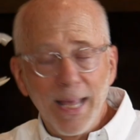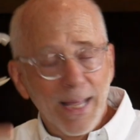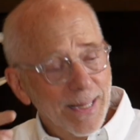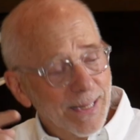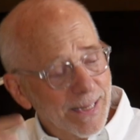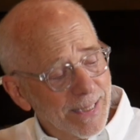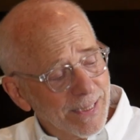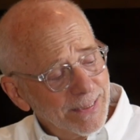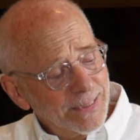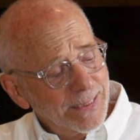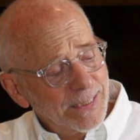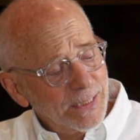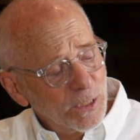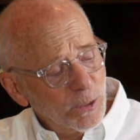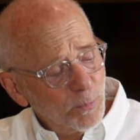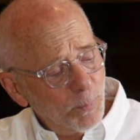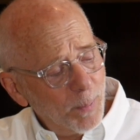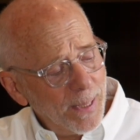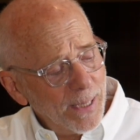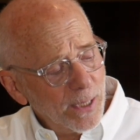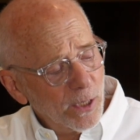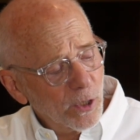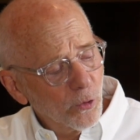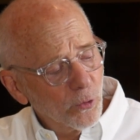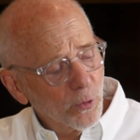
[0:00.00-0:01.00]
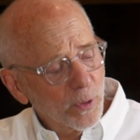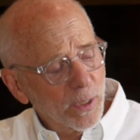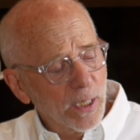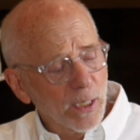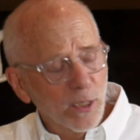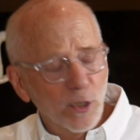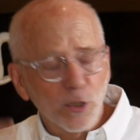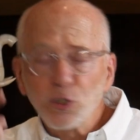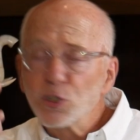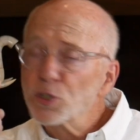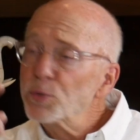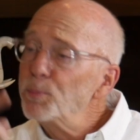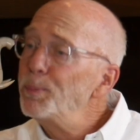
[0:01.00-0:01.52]
This is
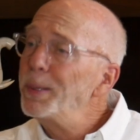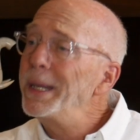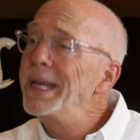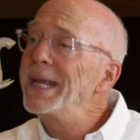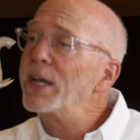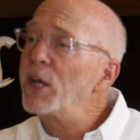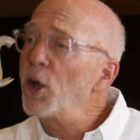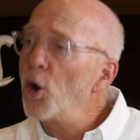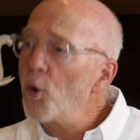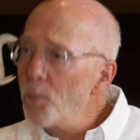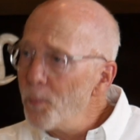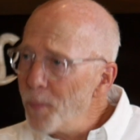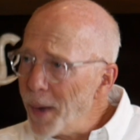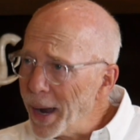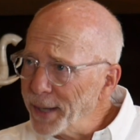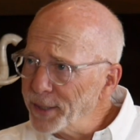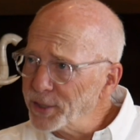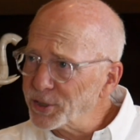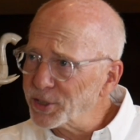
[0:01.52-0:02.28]
PicoGear's Pico Mic